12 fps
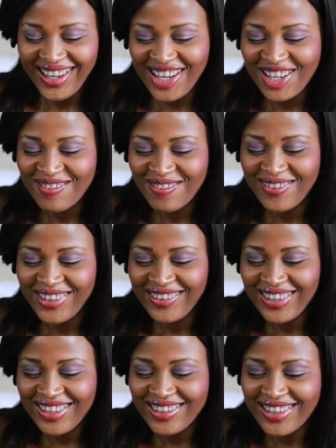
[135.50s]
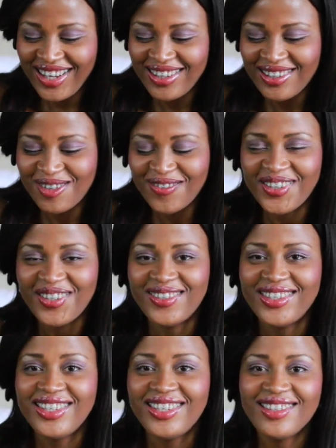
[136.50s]
I'm very excited
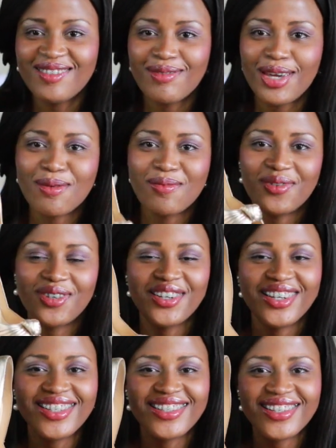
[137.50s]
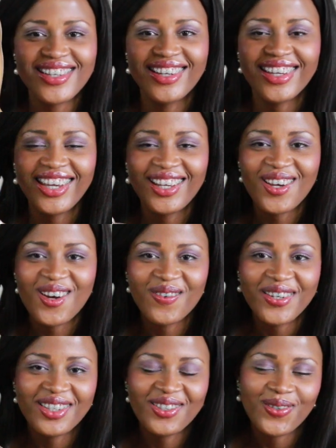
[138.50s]
about these bad boys. Cannot
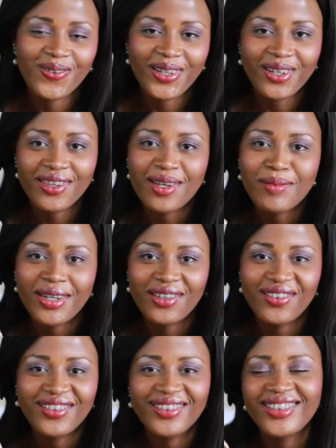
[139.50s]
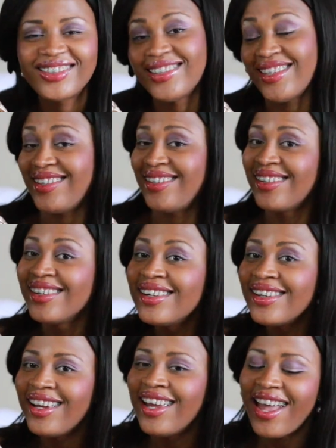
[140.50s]
wait to wear them out.
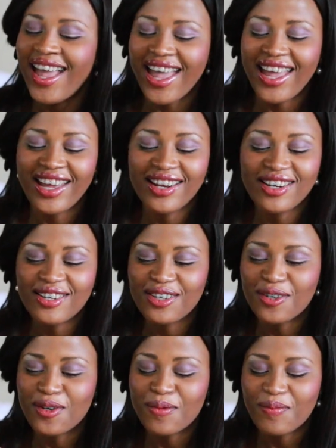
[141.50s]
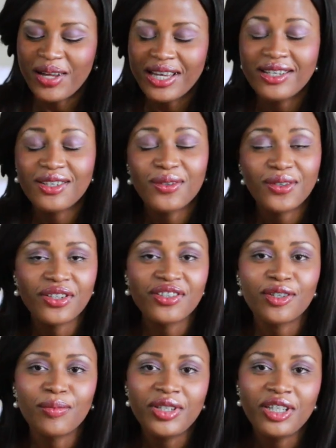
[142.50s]
And I did order
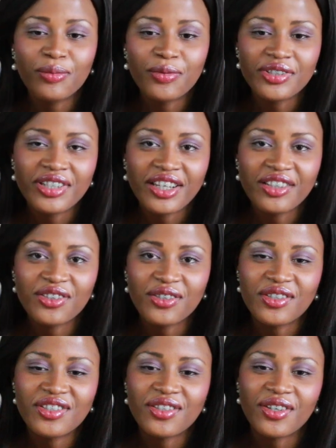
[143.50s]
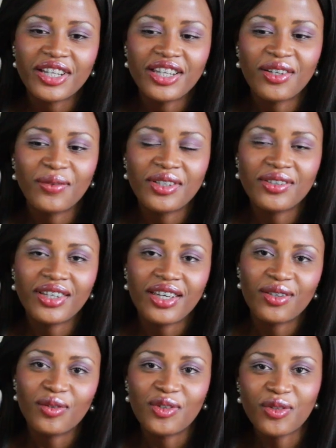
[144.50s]
some heel protectors, so I can't wait to
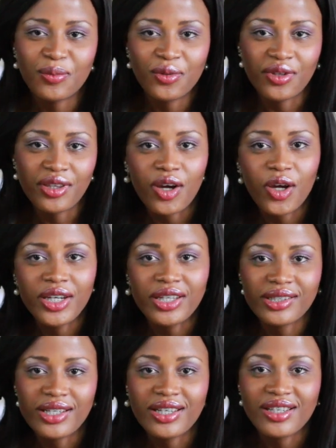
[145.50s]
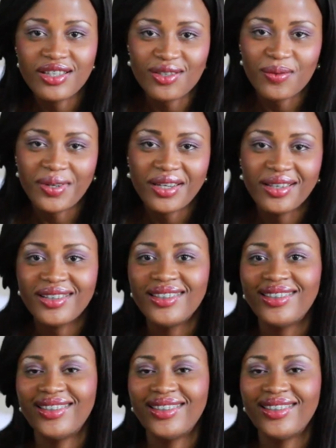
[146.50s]
get those to put on it as well.